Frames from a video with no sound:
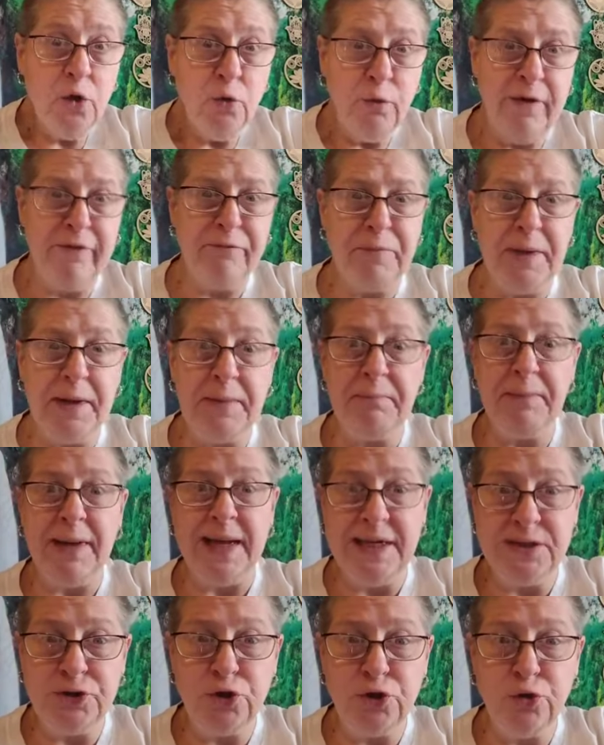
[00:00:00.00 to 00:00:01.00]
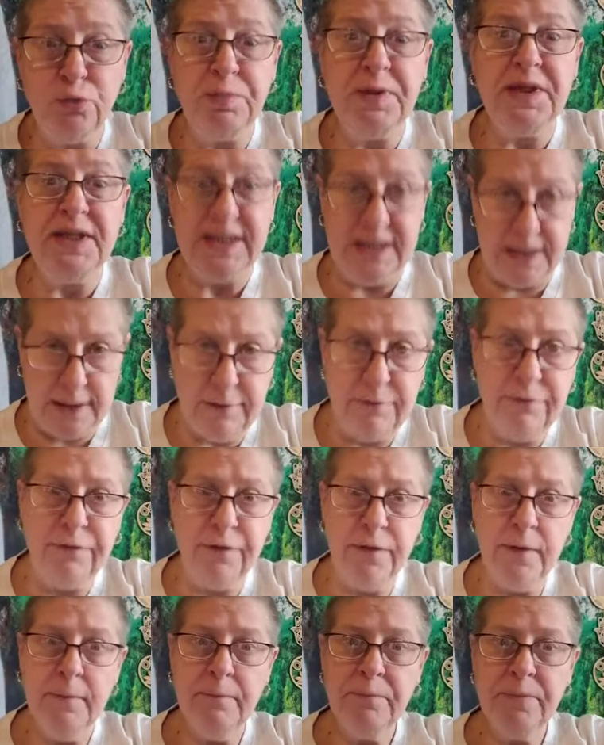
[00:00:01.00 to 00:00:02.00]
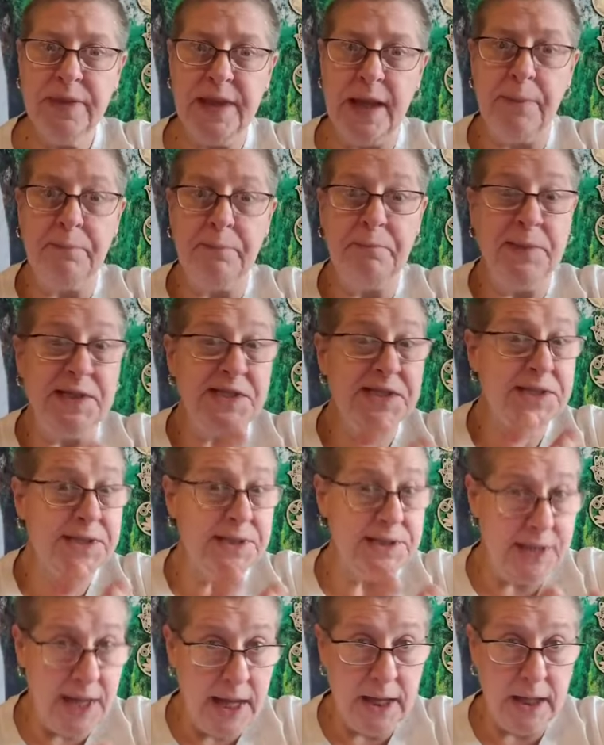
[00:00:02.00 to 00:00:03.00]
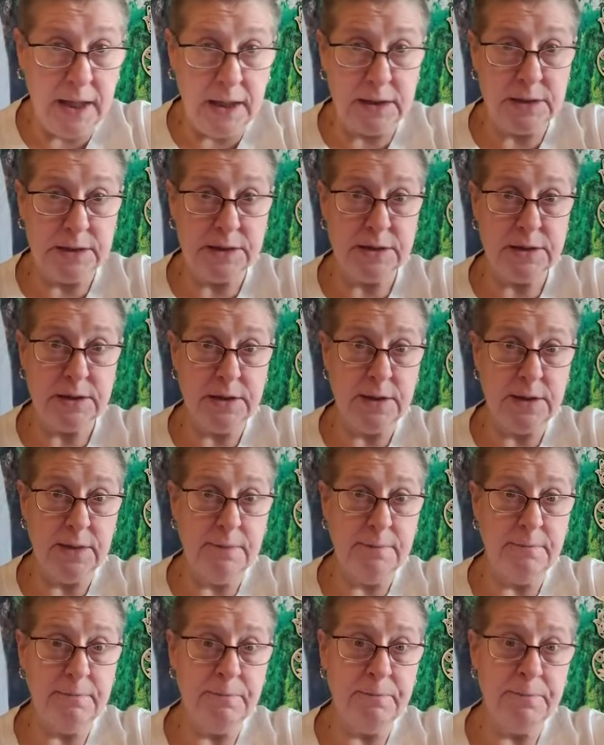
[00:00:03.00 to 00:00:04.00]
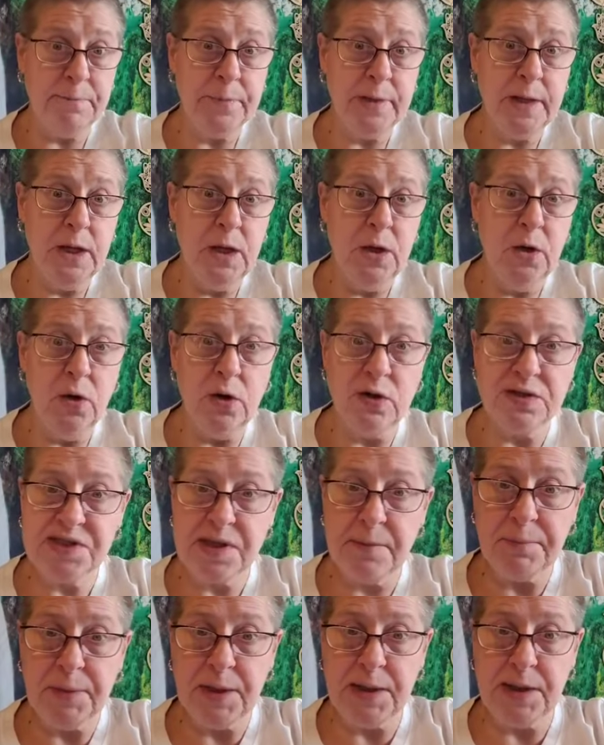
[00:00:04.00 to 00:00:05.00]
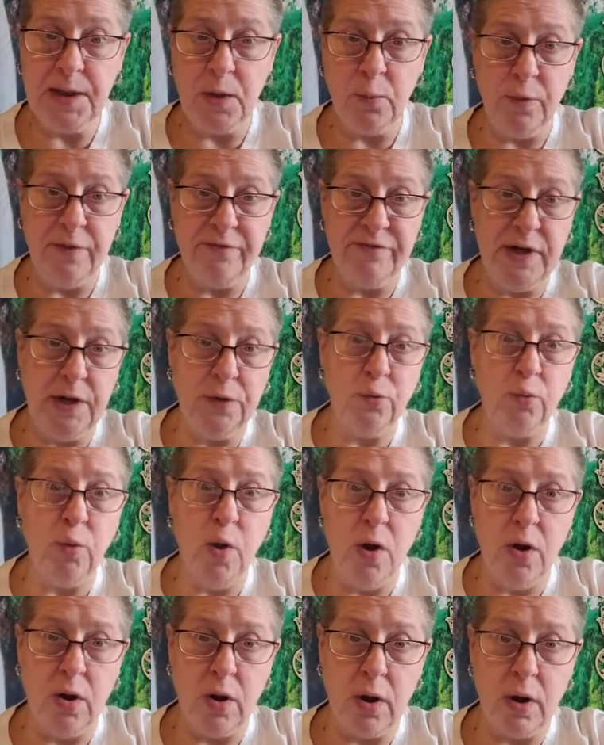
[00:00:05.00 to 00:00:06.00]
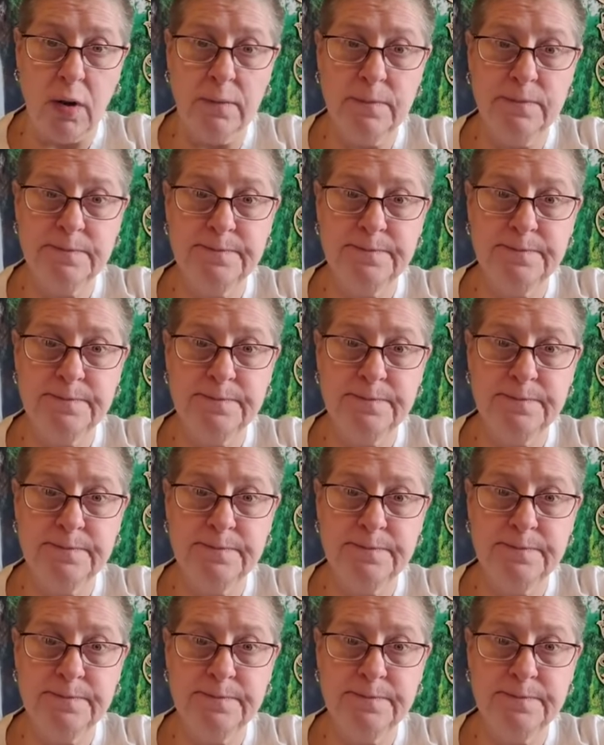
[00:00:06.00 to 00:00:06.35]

we've been made to believe that mistakes are something that we've done wrong.